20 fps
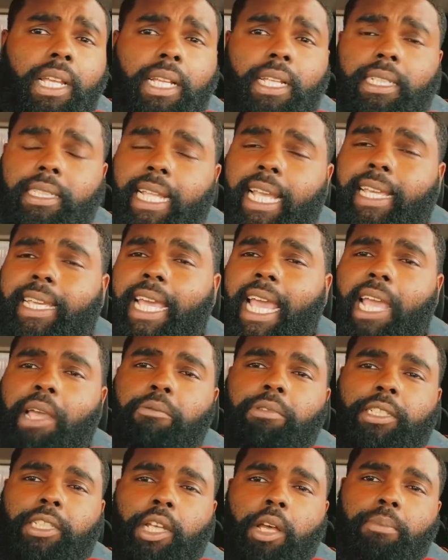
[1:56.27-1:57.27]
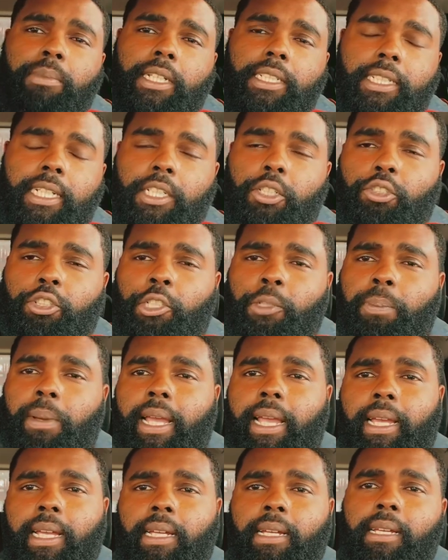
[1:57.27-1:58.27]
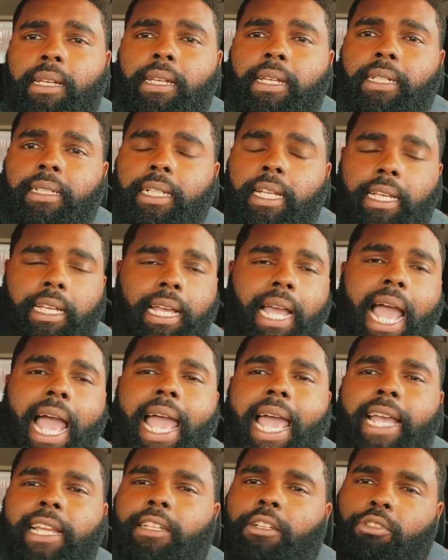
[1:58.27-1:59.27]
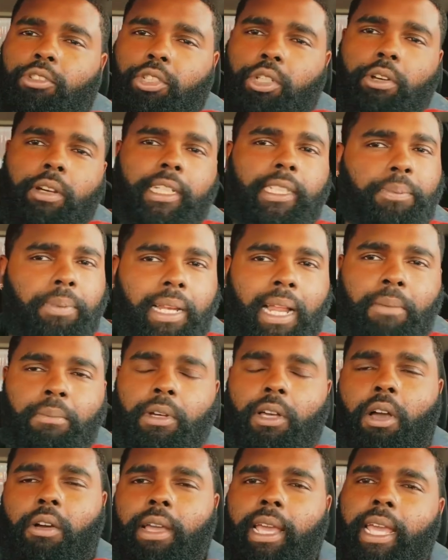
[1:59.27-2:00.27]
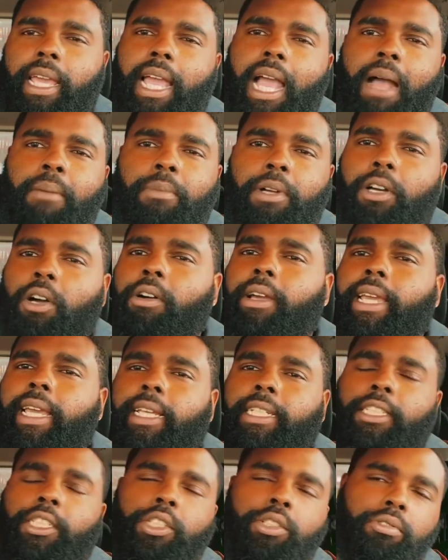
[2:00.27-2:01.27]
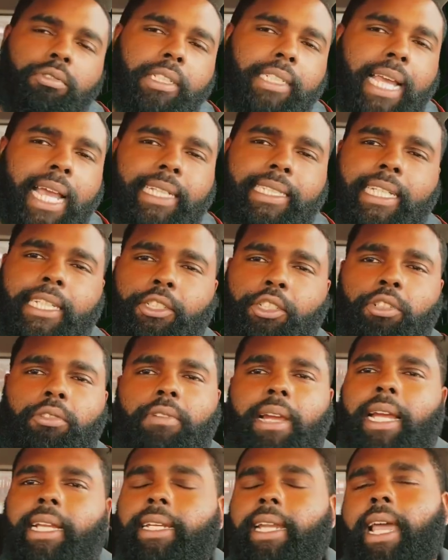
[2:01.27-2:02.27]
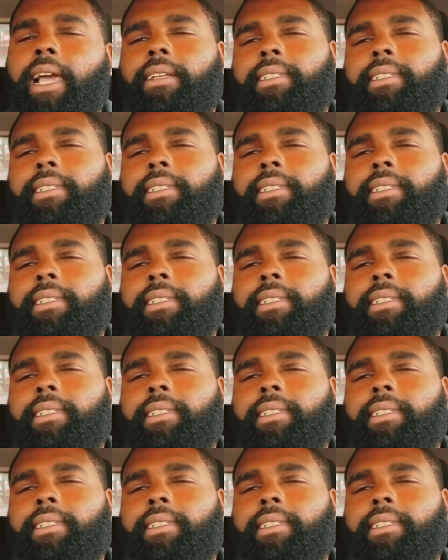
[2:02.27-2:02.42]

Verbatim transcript: they came with so much disrespect that I had no choice, but I'm gonna go ahead, I'm gonna go ahead and shoot shots at you right now,